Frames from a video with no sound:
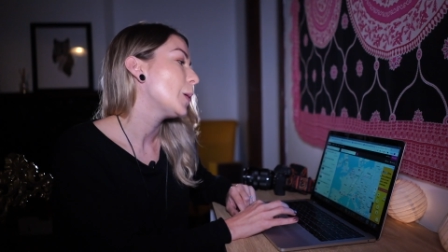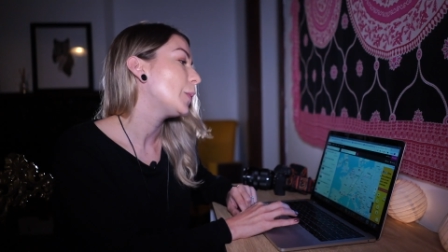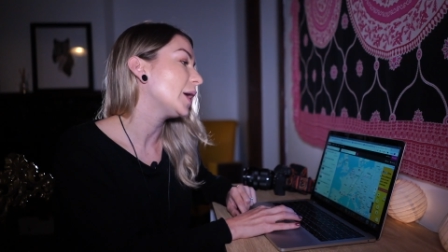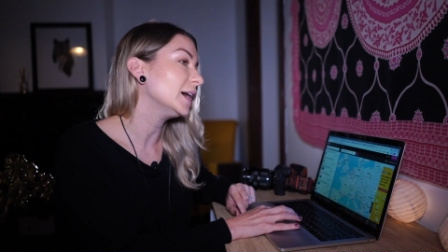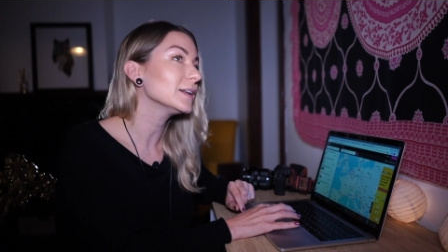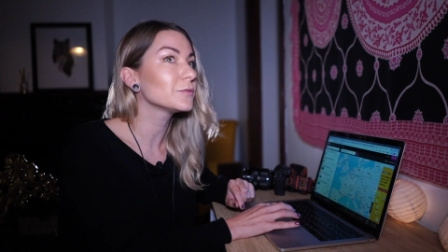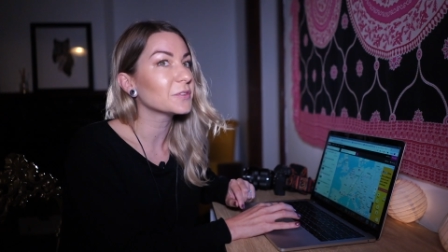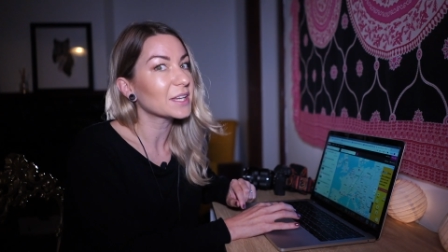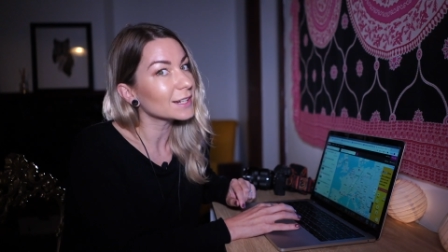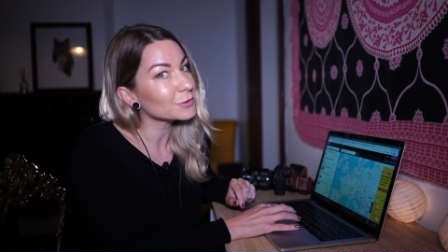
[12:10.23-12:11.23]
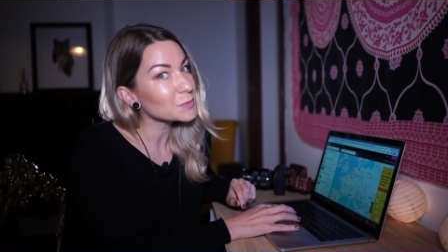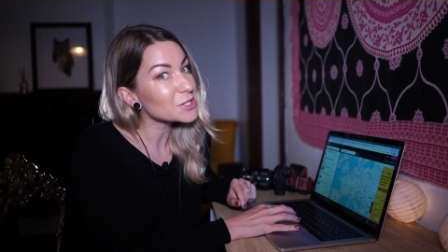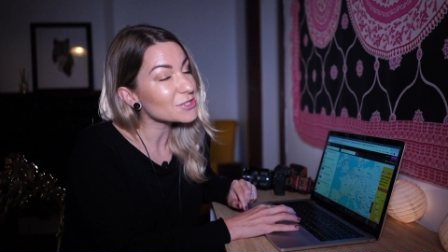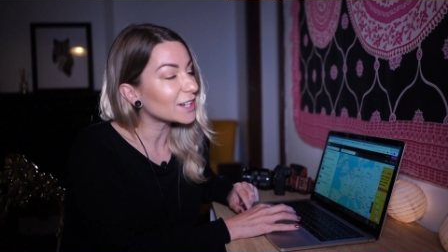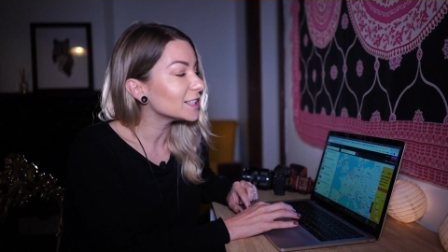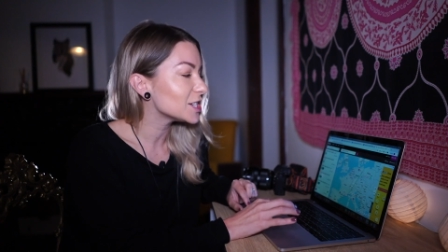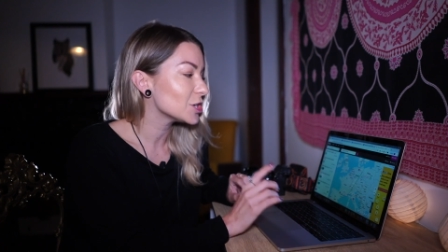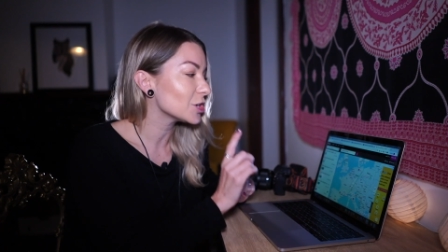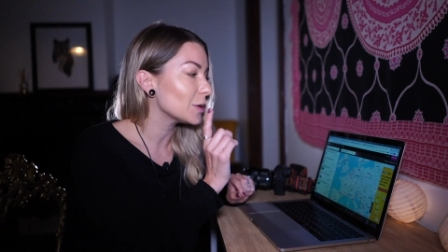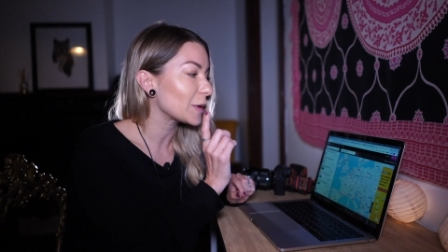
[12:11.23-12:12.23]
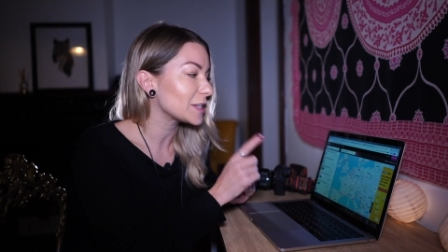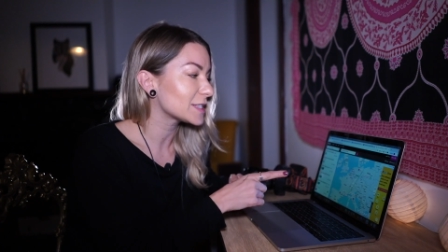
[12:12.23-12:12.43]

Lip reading: But for getting from Australia to Europe,